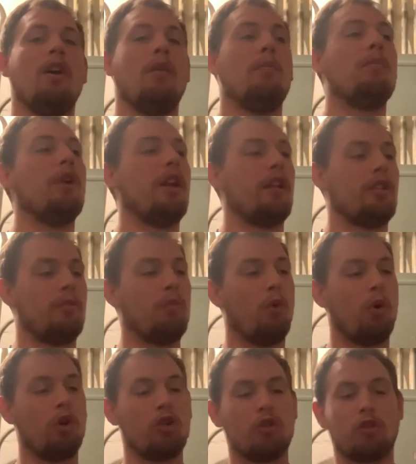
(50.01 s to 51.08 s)
but it's
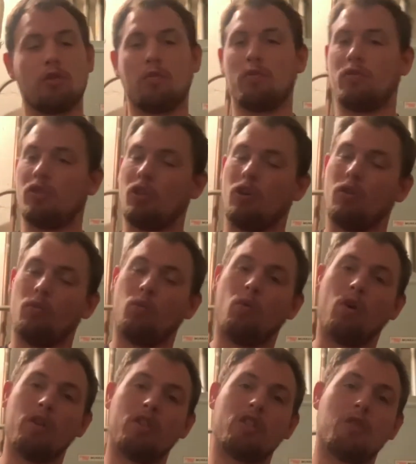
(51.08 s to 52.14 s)
more so
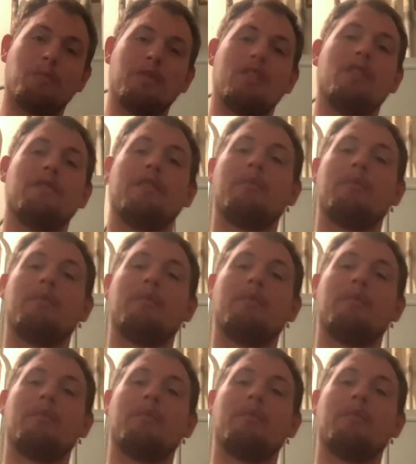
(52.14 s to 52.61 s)
what specific